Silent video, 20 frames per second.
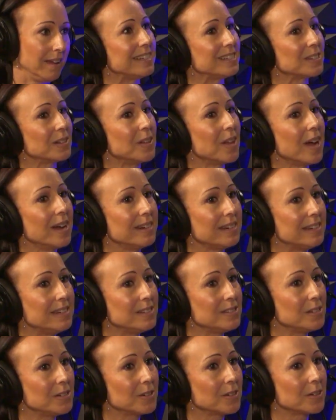It's a lot
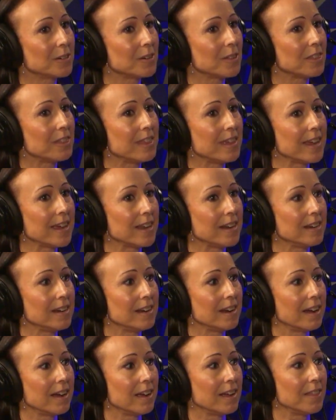easier
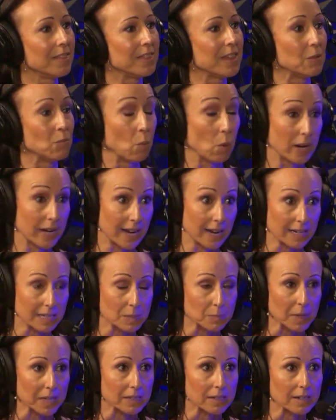than what I
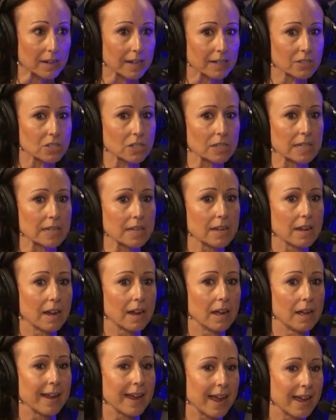expected, actually.
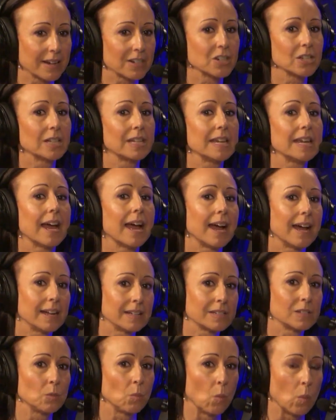I actually
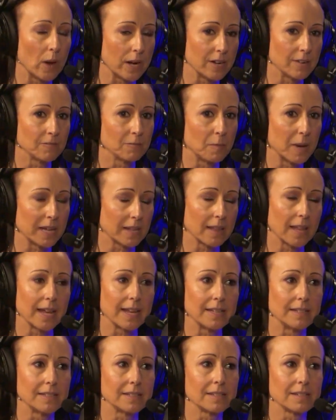asked one of my
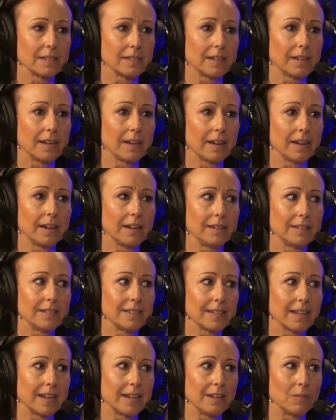clients and
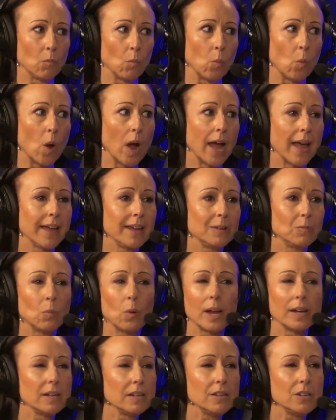said, why
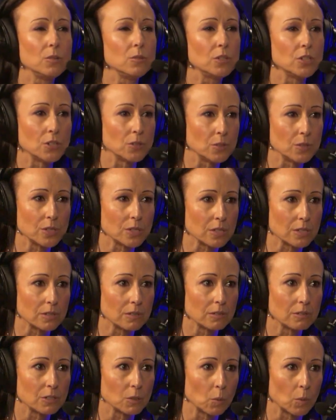did you choose
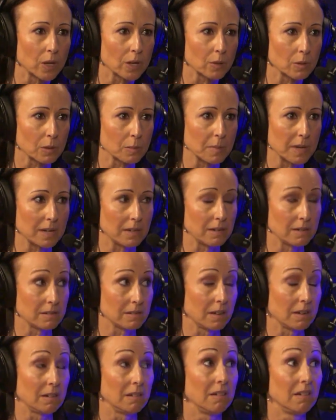to work with me? And he
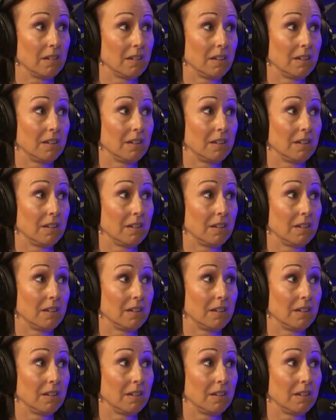said,